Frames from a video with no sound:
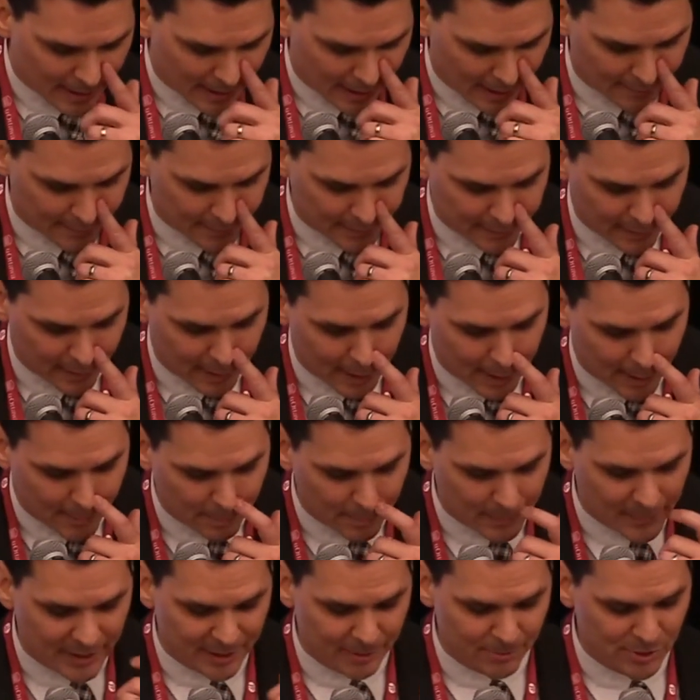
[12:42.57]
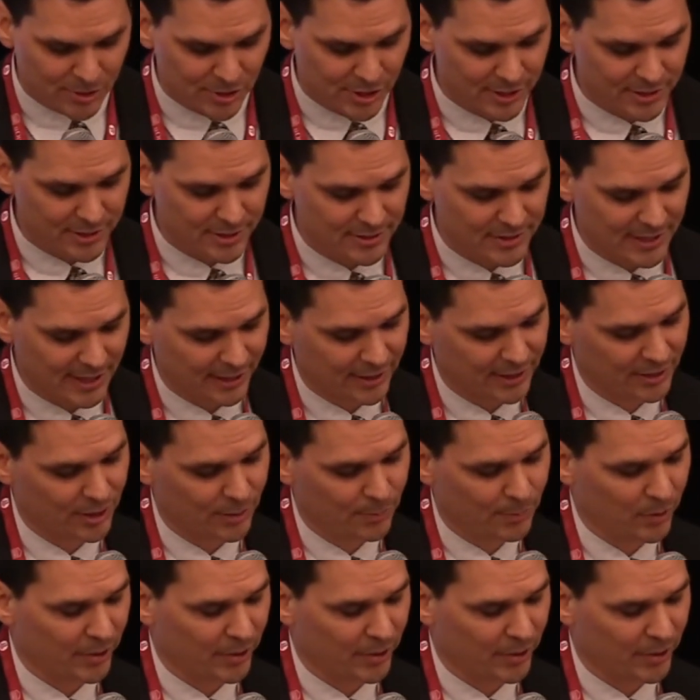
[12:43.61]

At the time, he was just a second-year